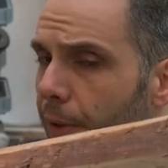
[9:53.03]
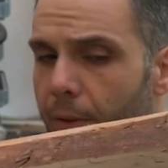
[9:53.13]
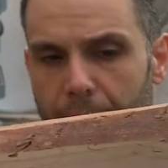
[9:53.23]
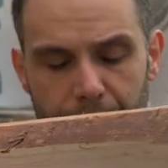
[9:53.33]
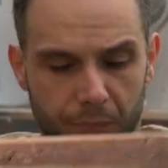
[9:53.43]

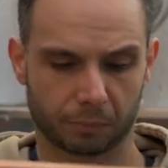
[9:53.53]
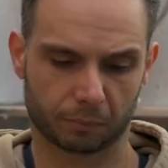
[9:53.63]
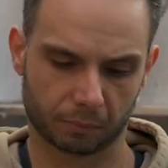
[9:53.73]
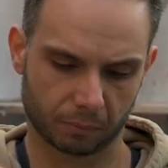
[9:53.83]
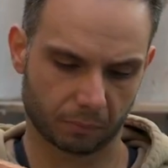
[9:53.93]
it.
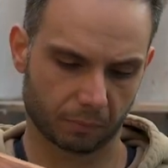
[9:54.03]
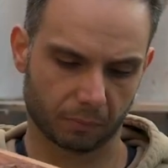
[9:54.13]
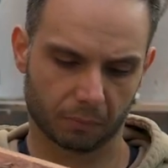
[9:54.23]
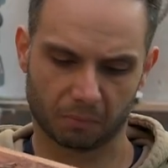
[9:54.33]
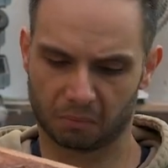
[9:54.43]

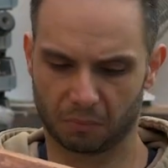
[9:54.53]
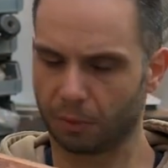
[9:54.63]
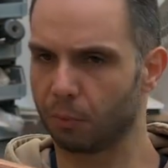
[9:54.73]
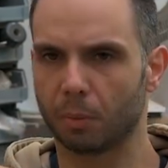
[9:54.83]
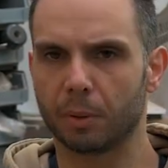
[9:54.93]

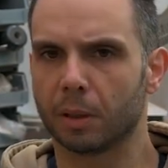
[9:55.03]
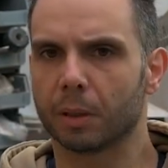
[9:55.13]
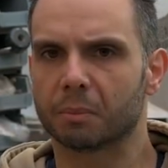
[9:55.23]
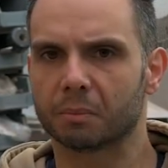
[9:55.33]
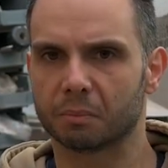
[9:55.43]
It will
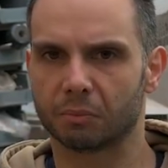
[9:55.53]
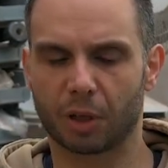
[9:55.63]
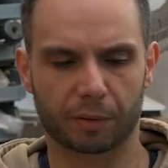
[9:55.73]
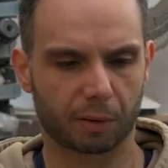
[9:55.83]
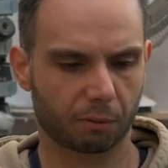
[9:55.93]
be
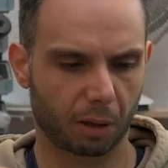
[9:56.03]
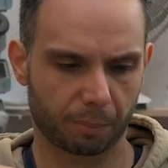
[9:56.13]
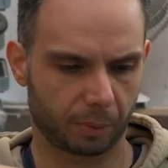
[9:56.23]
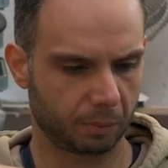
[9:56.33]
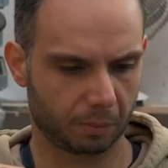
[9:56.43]
just a scrap.